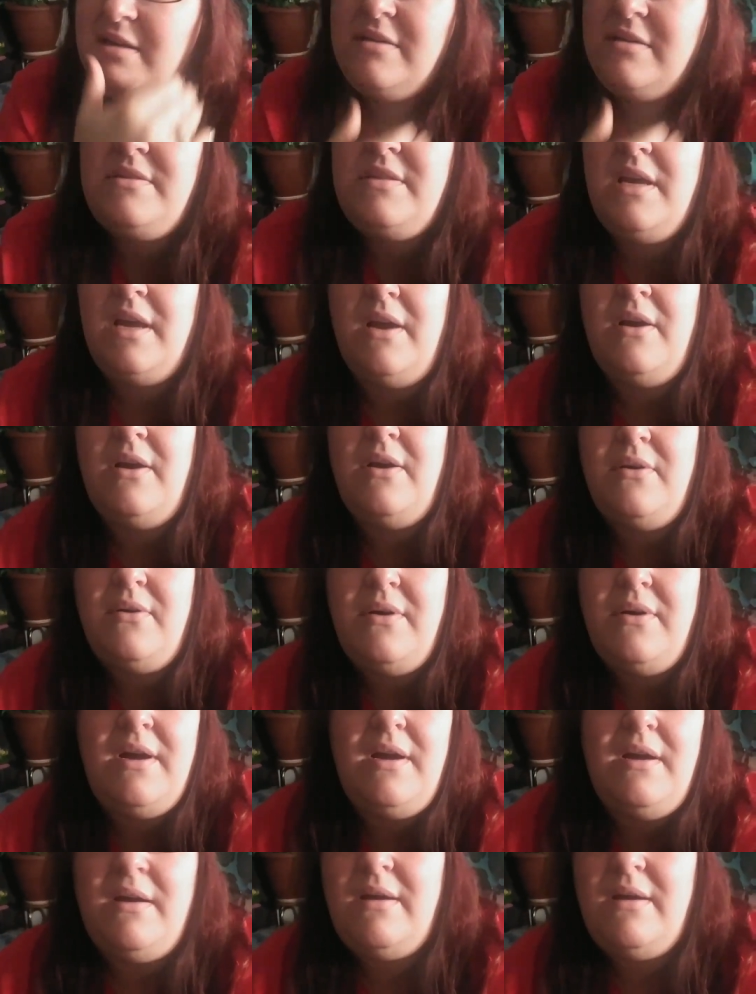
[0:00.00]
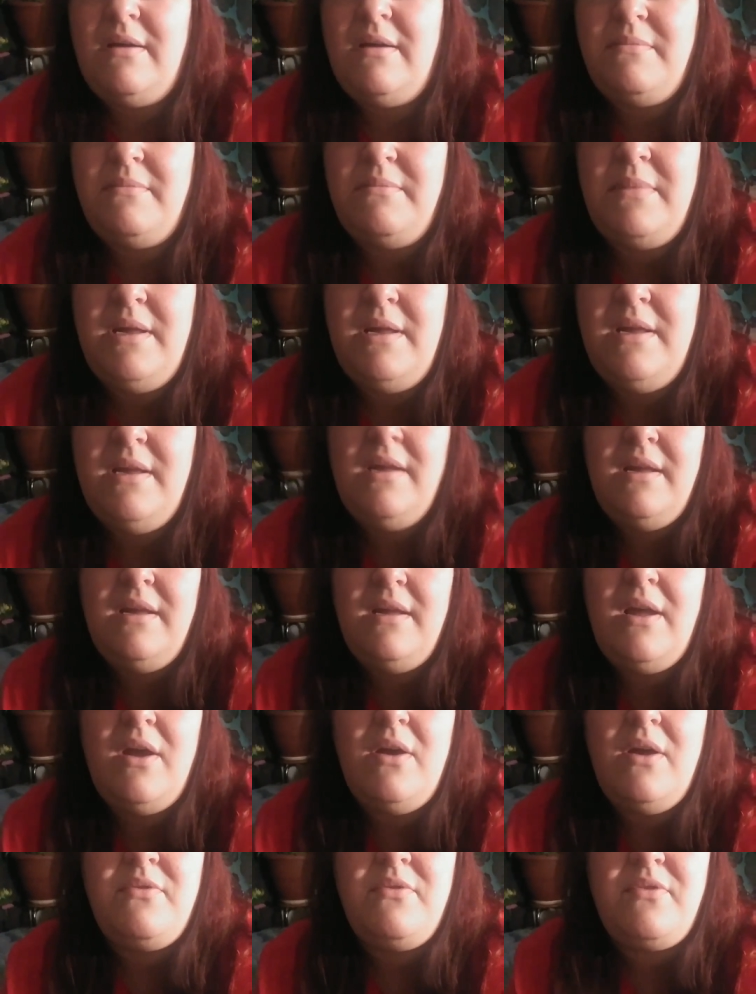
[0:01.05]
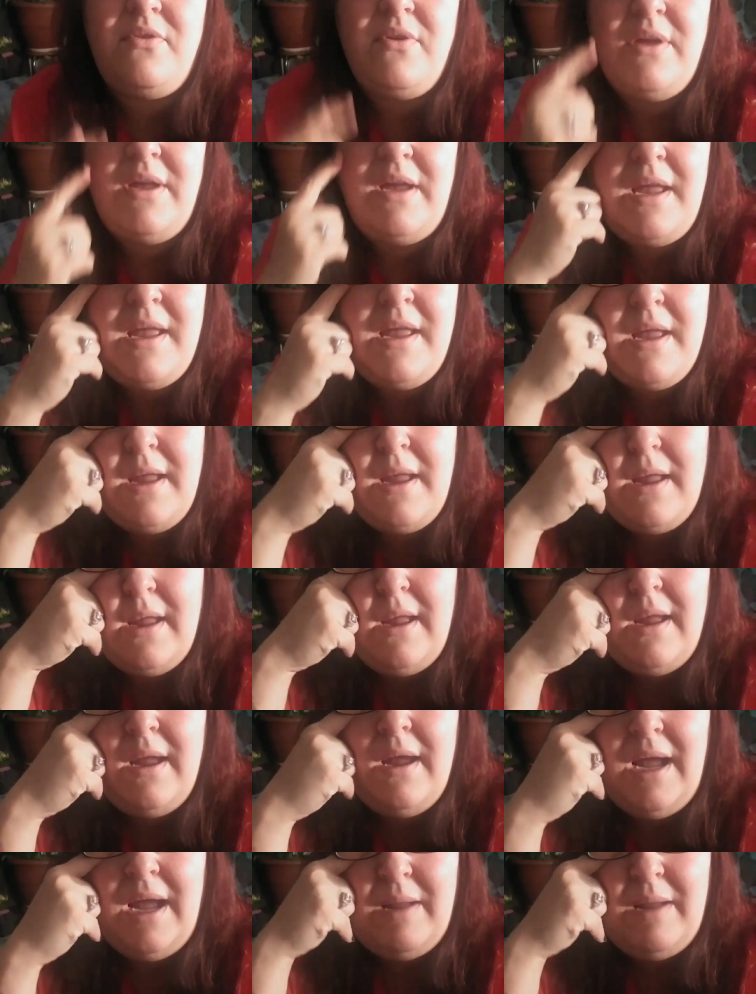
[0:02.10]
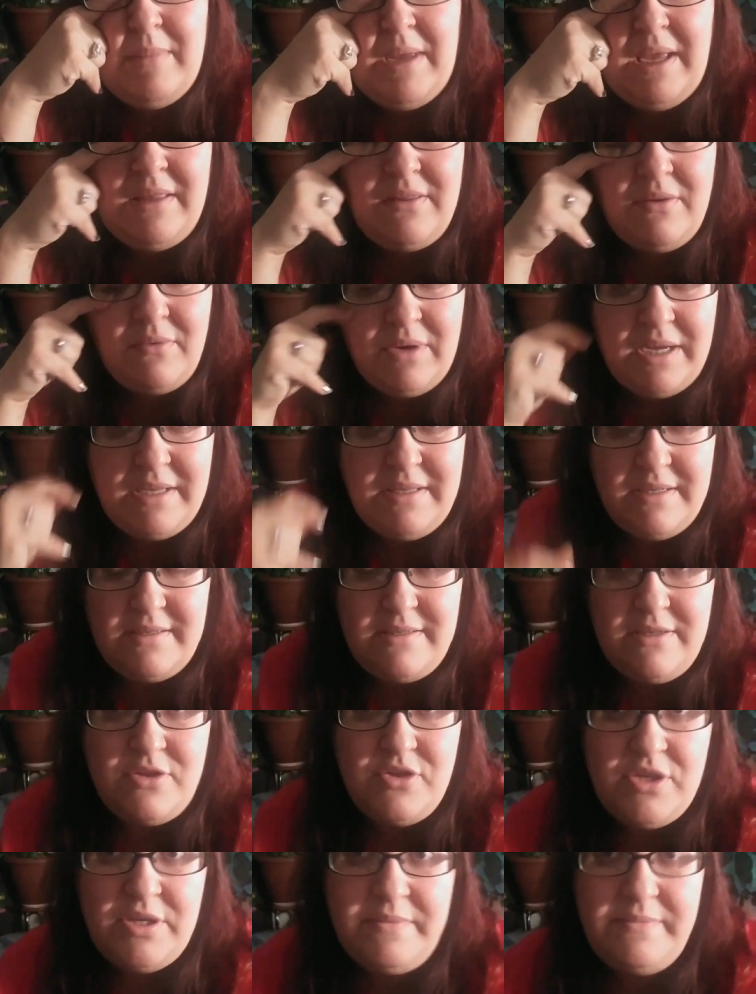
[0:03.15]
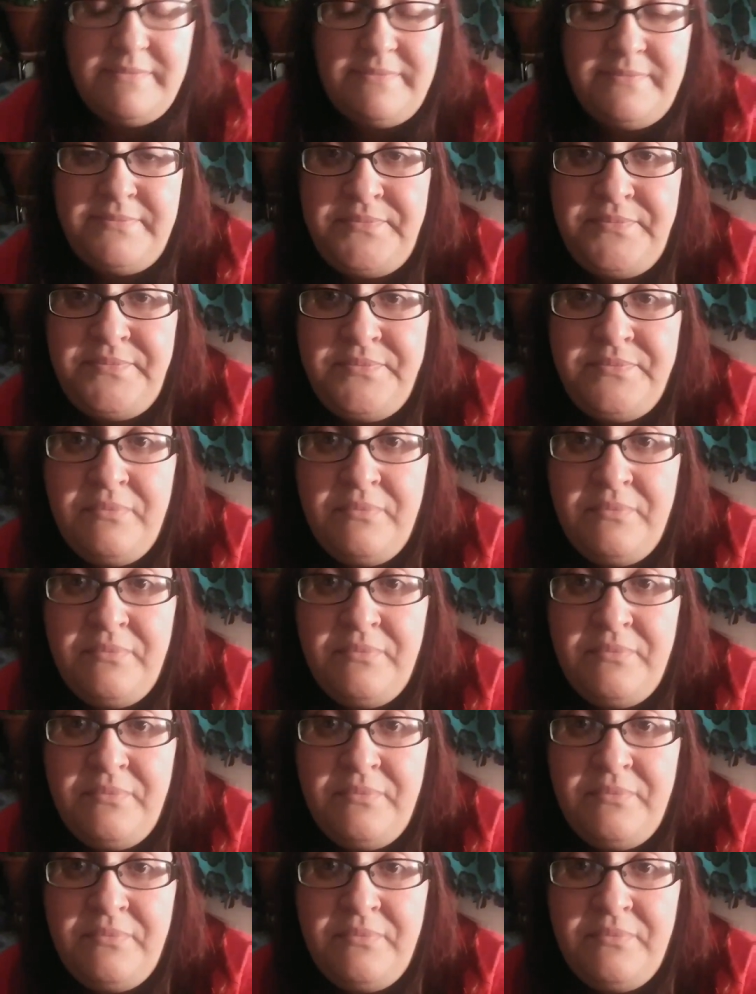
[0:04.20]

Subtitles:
So hopefully I make the right decision,